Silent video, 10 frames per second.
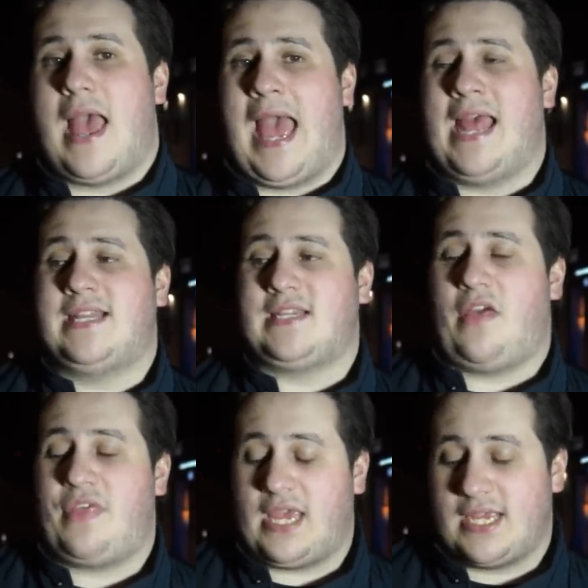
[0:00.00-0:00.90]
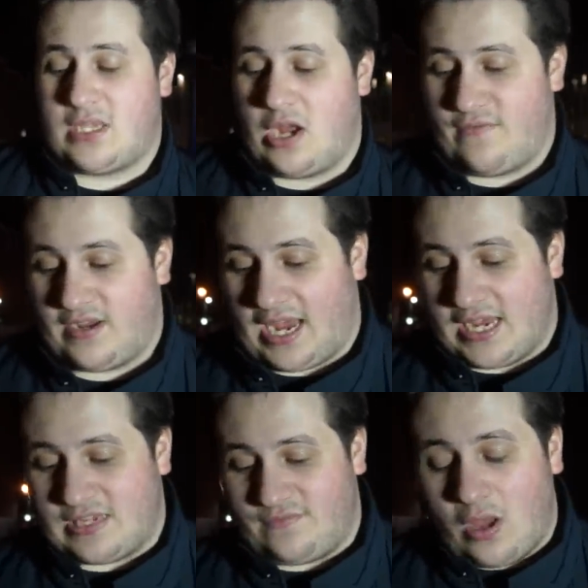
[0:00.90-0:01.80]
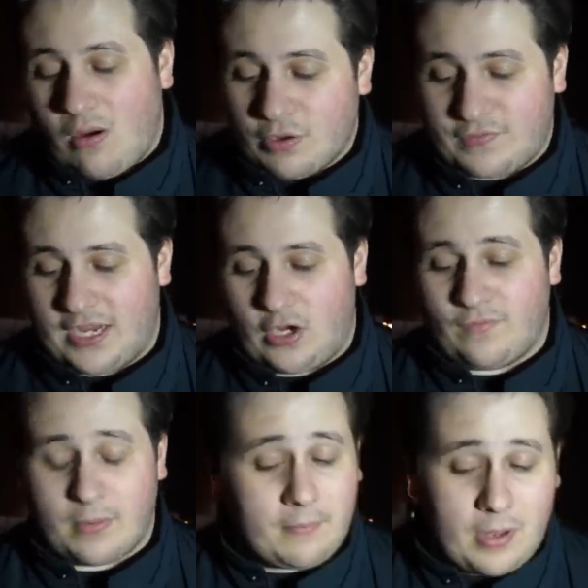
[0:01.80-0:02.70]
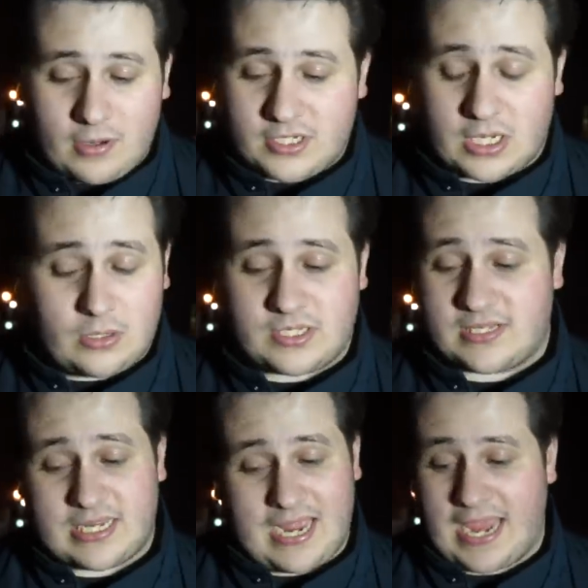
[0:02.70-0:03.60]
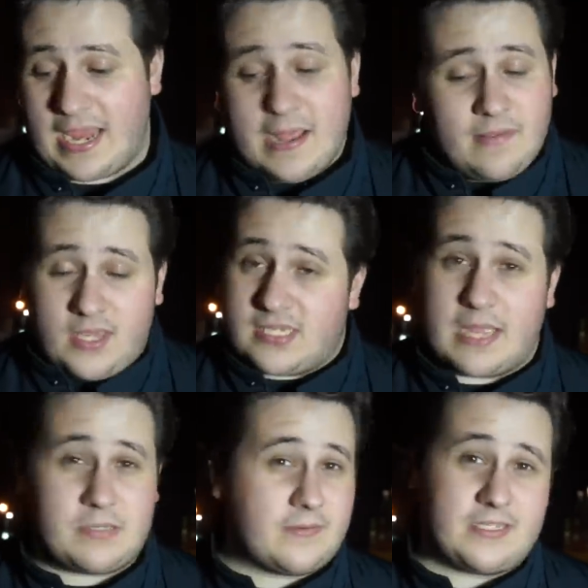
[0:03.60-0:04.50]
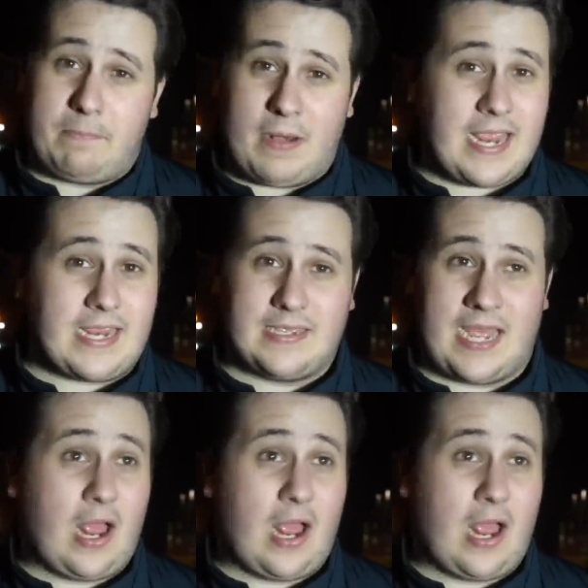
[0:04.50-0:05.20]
And I think it's kind of a case of no one was feeling confident. Marcos Alonso today, he stepped up to the plate.